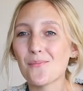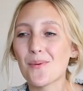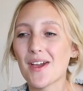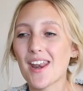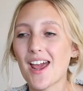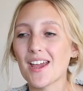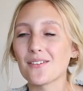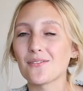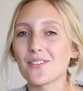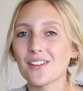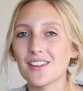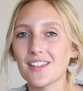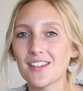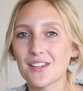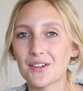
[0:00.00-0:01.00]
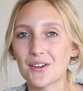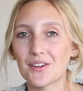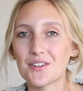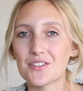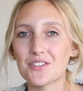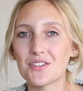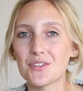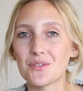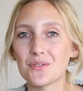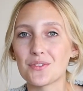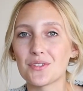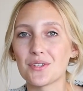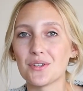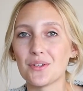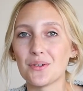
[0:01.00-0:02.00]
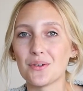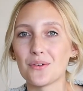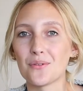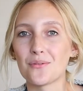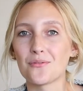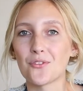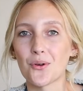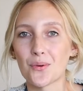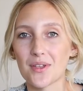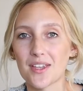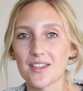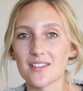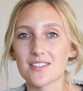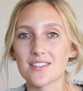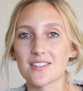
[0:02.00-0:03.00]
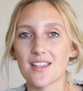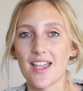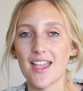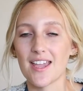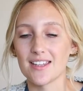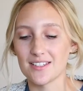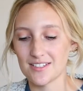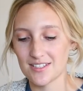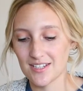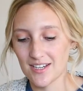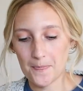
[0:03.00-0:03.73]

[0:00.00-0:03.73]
but I really encourage you to focus and,